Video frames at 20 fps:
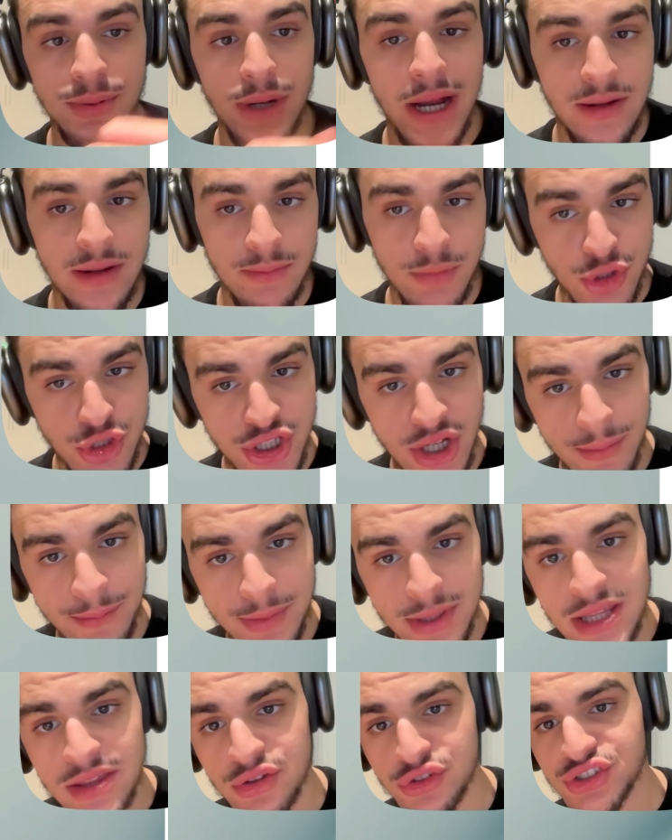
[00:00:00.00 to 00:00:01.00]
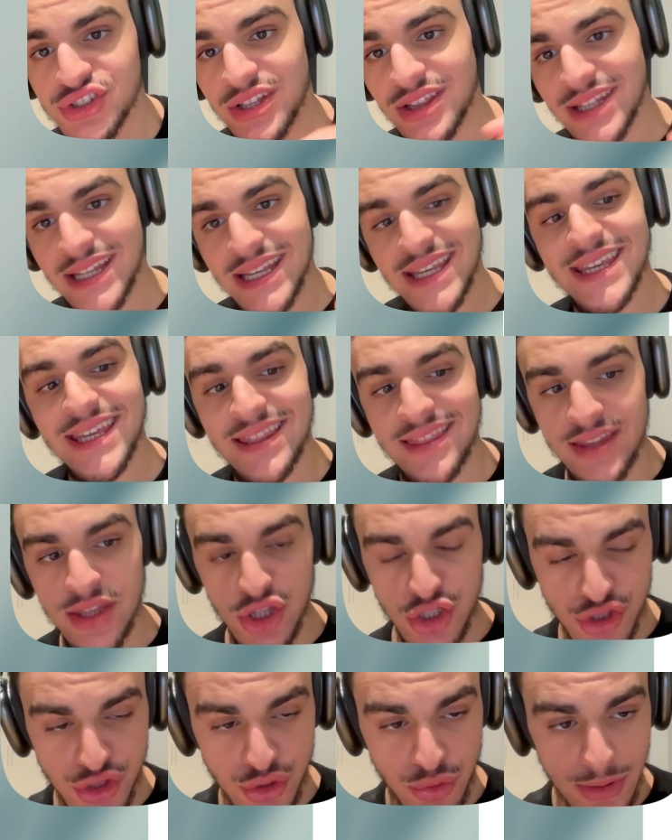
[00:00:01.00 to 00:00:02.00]
brand and merch company, there's a link in the
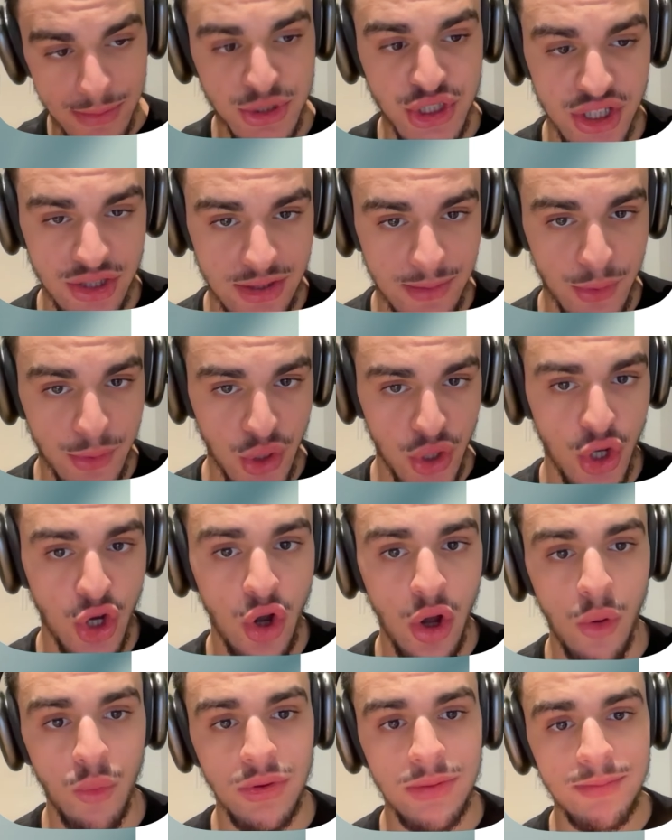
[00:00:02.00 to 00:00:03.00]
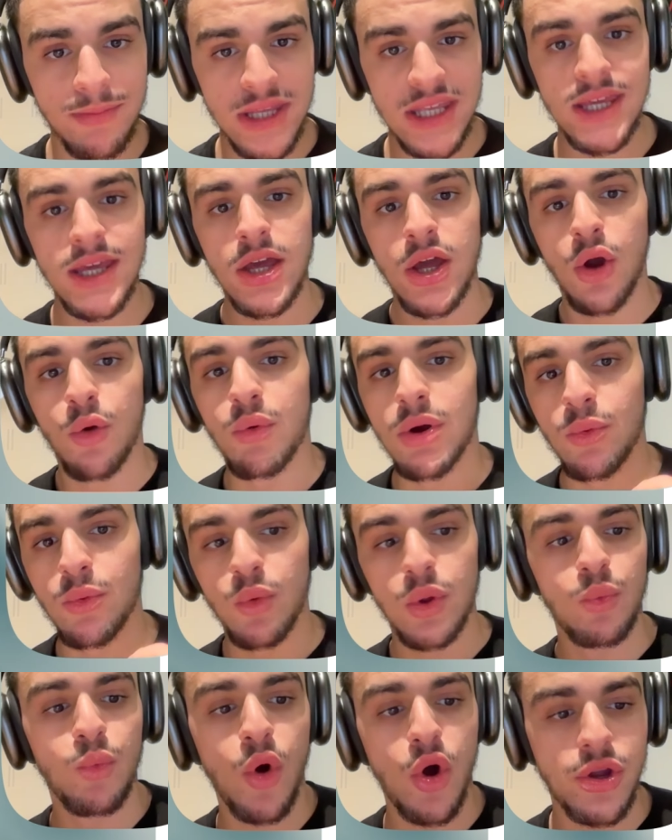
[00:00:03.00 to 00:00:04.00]
description to book a call with me, where
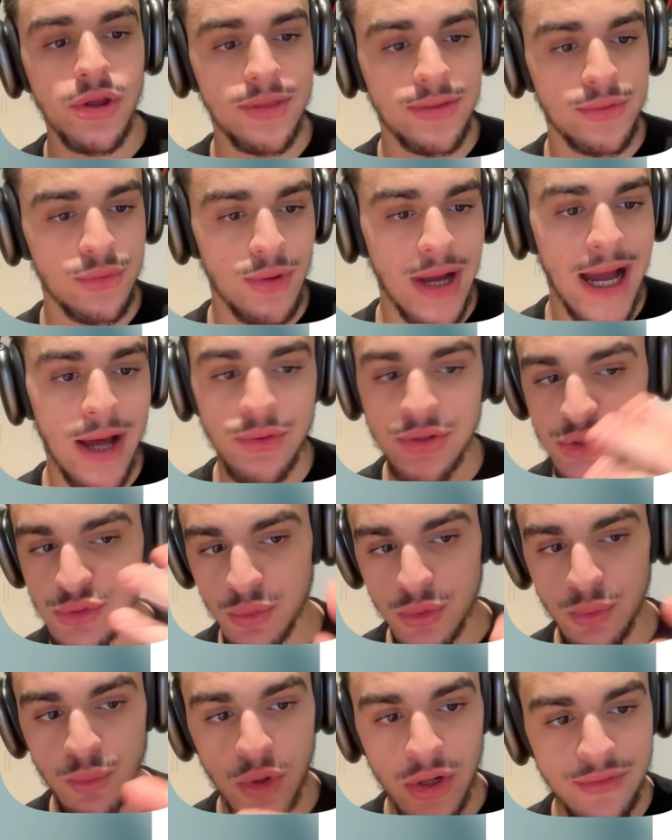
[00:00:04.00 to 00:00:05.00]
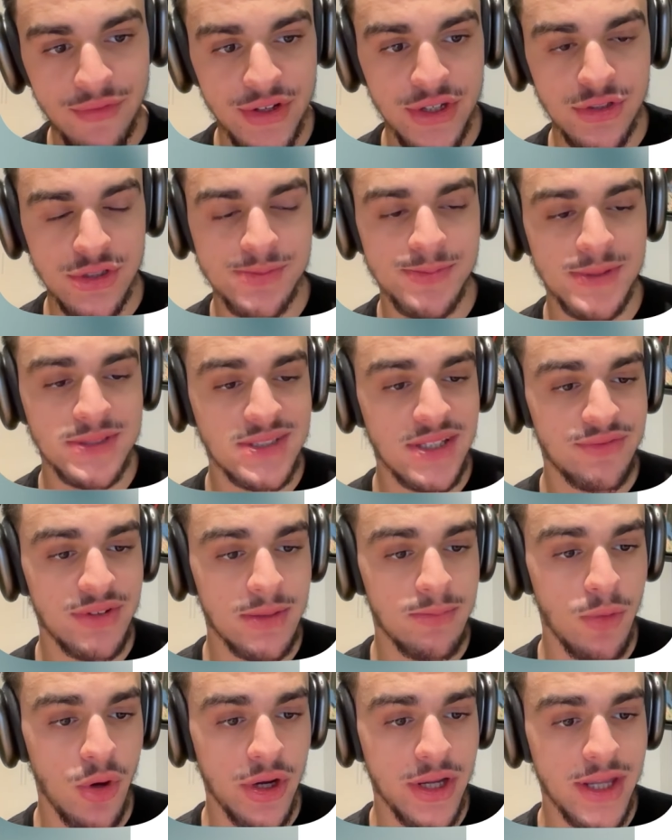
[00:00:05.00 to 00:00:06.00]
we'll walk you through how this would work for your
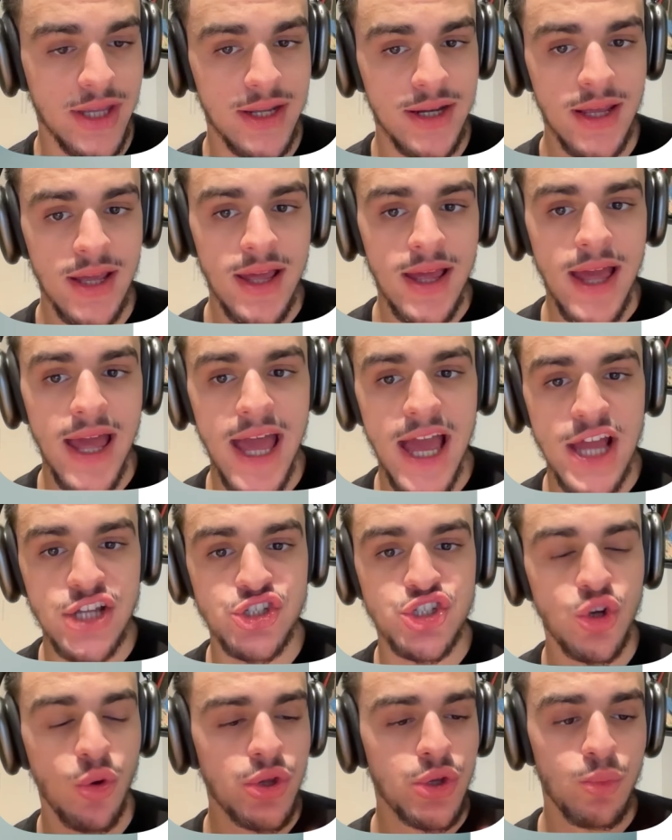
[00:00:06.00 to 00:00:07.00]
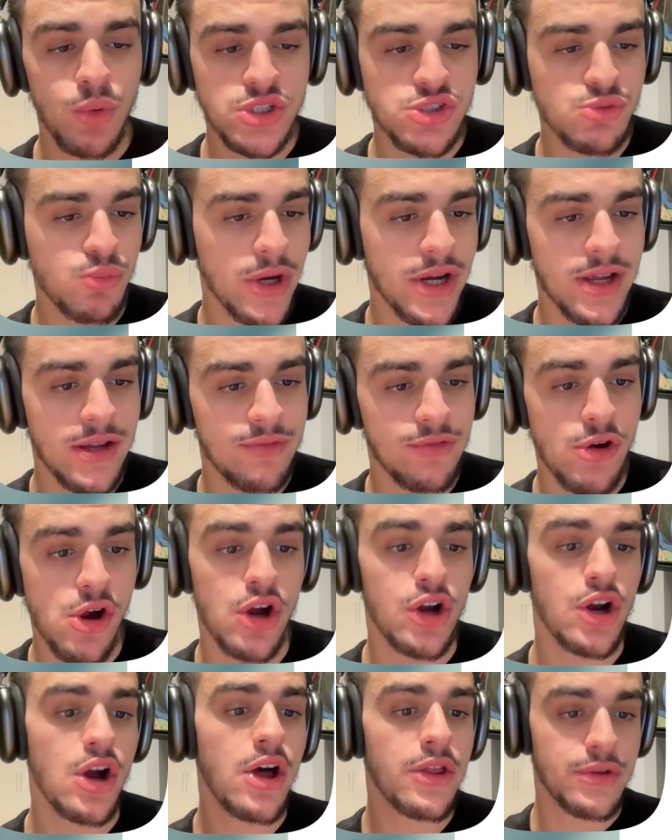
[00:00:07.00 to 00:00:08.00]
specific market and show you what's working for
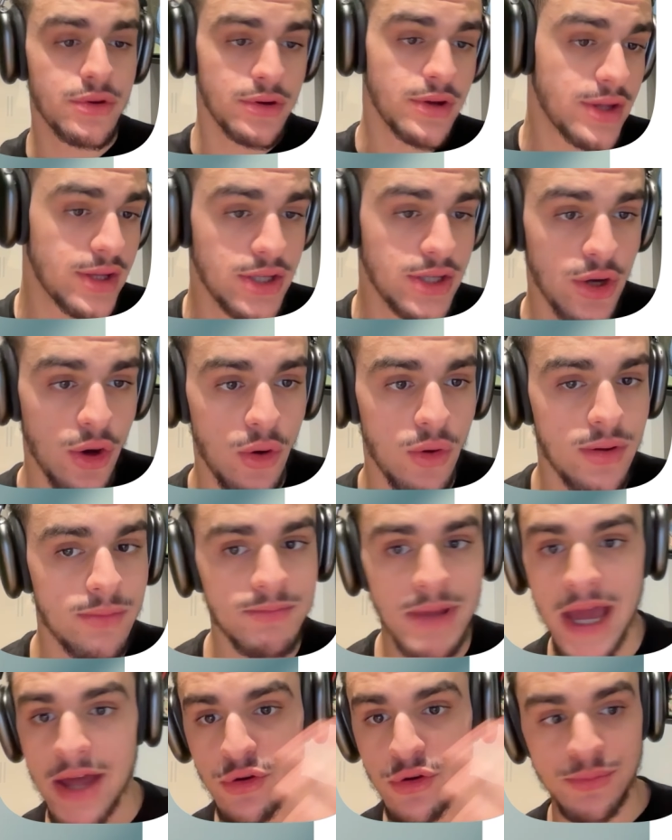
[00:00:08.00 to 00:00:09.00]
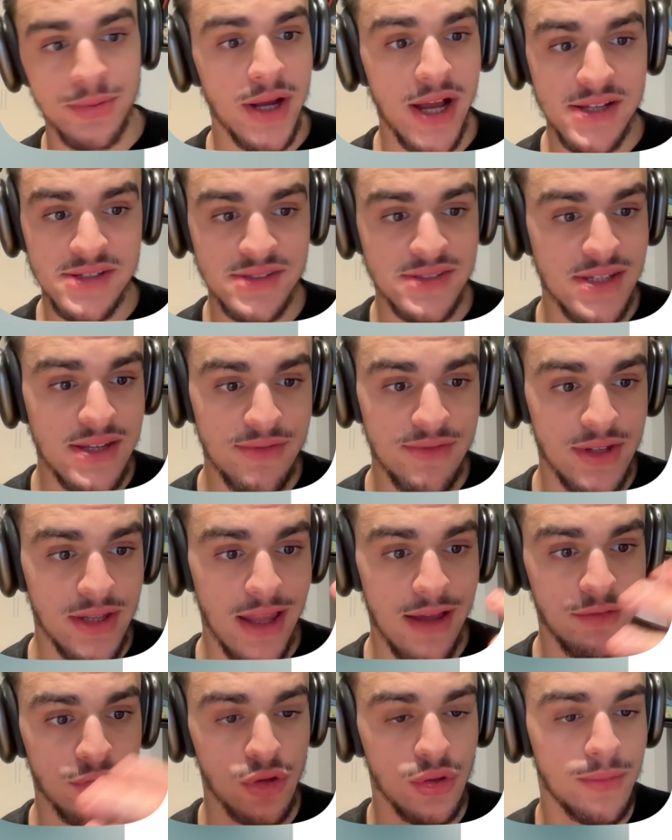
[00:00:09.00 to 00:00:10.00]
our other, enterprise, even
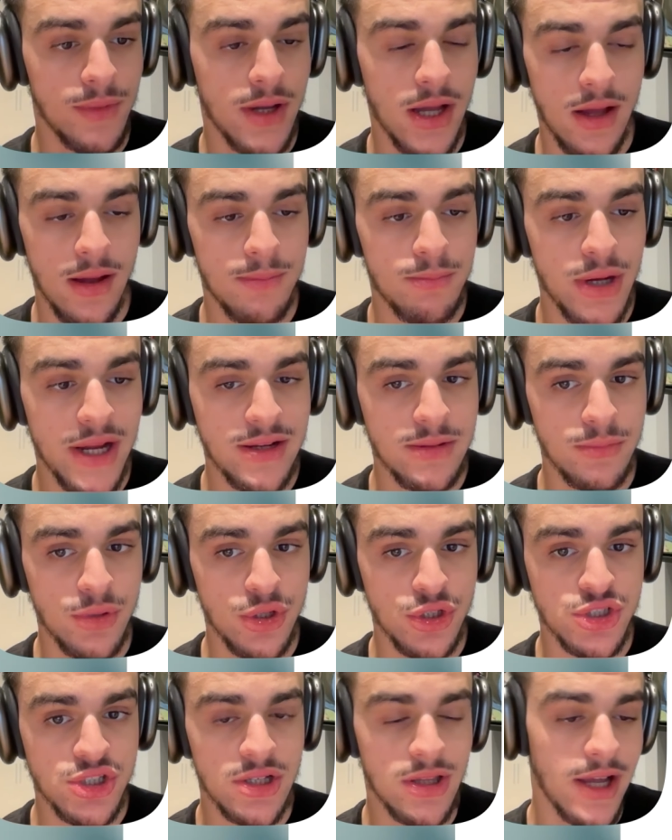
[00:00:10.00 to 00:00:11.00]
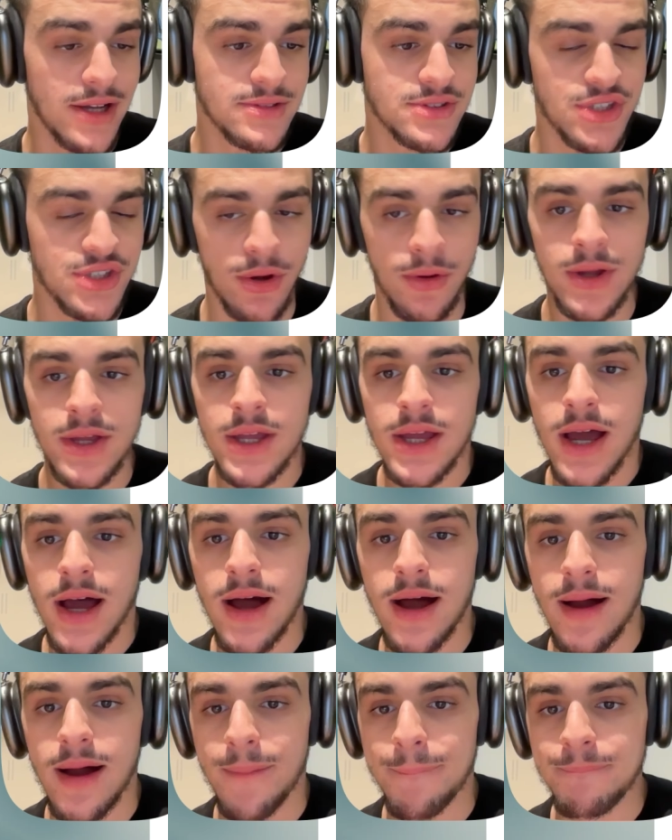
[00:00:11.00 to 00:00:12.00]
level brand and merch clients. So
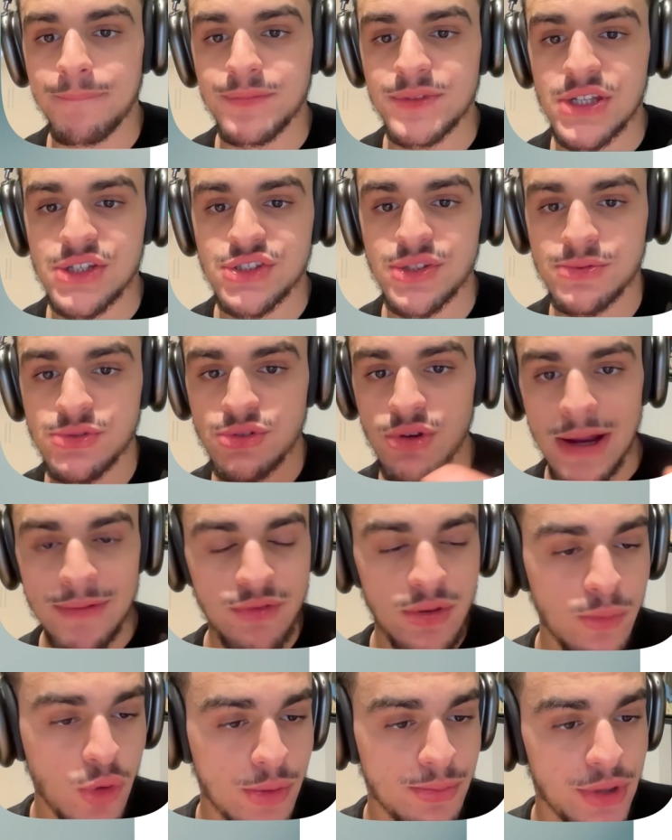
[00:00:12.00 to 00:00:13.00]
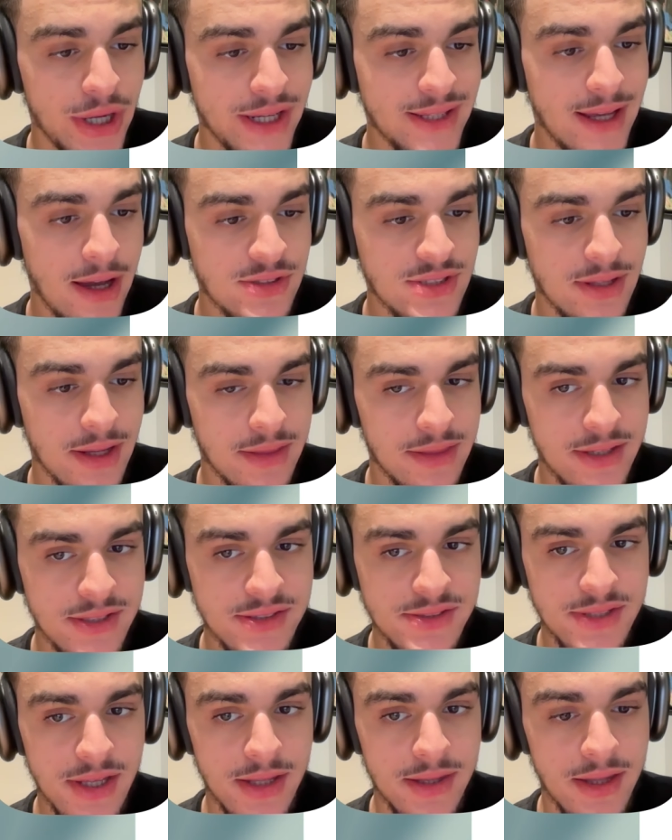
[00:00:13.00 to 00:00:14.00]
subscribe for more breakdowns like
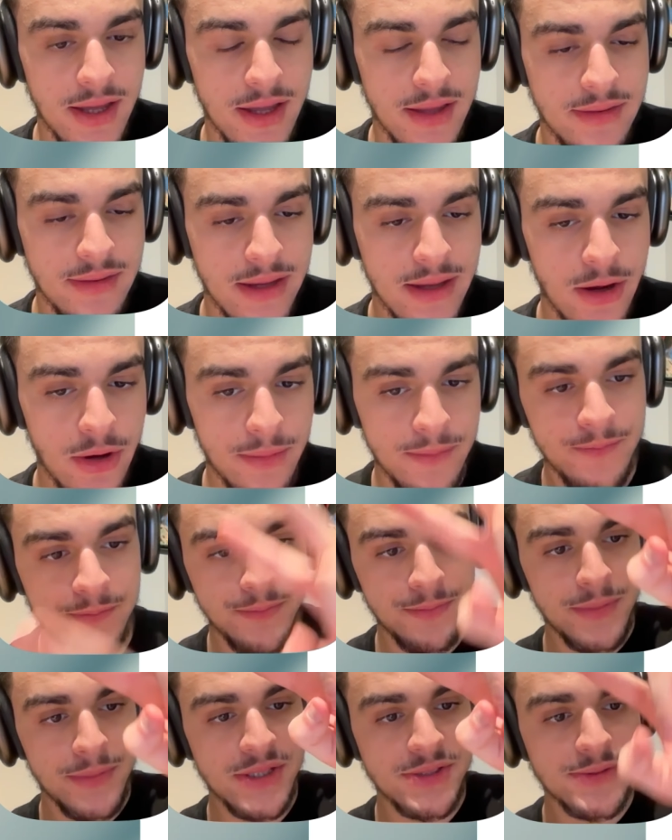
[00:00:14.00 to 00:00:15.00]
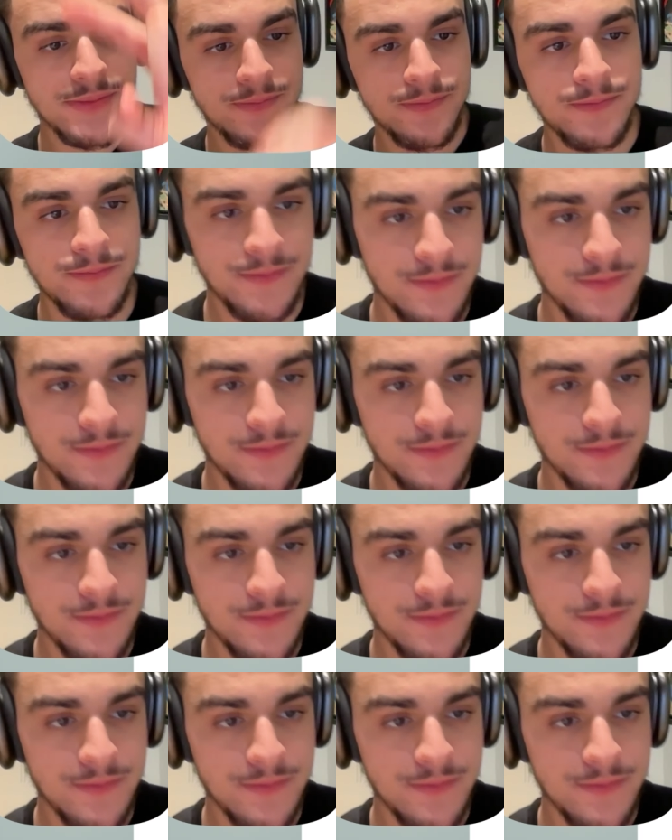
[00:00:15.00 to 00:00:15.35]
this, and take care. Peace.